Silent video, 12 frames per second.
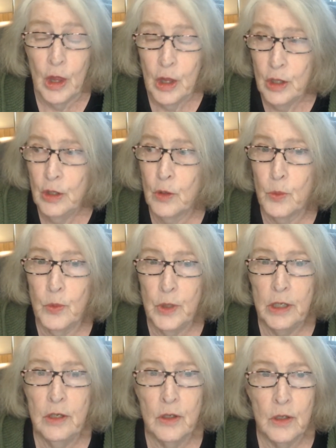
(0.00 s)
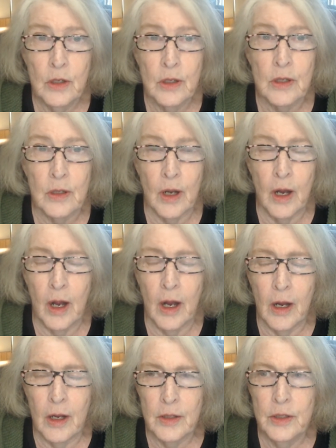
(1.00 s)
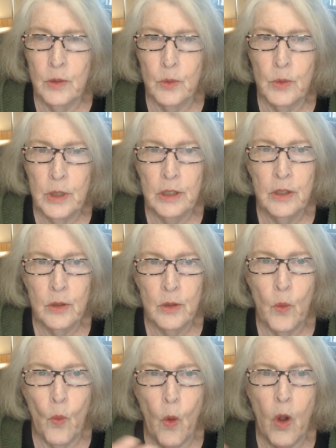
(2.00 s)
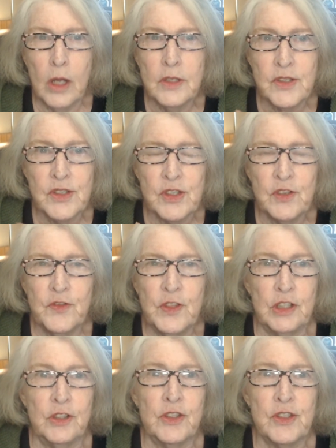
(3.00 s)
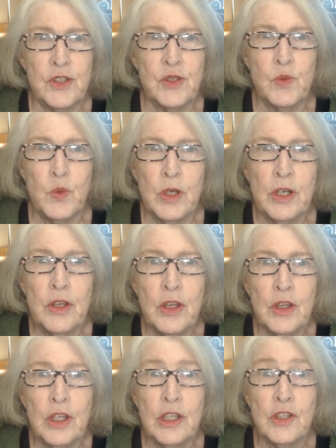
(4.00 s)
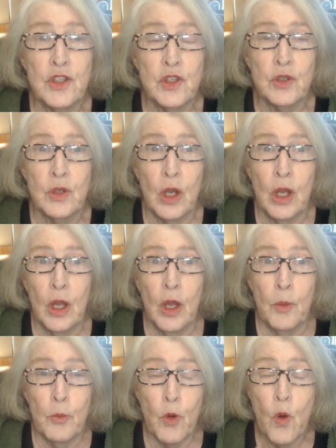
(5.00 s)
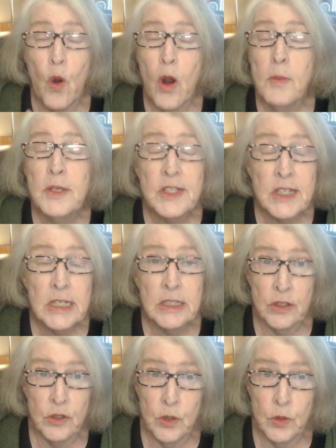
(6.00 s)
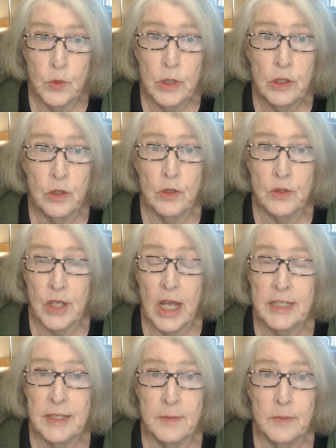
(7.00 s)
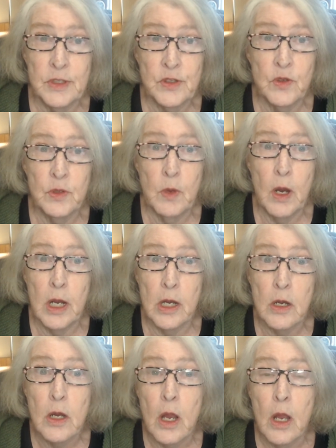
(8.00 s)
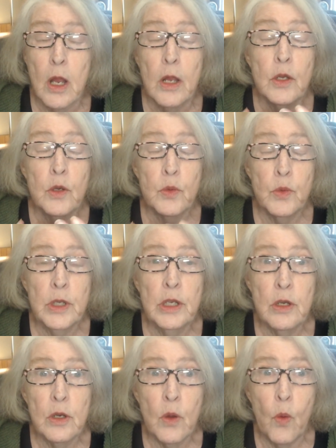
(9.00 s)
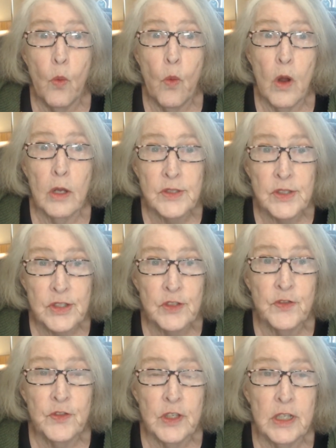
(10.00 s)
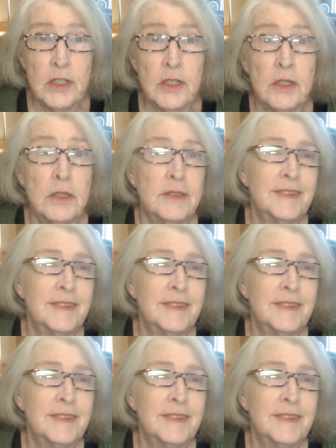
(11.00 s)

Your reader wants to feel, this is one of the things you're promising to your readers as a mystery writer, your reader wants to feel,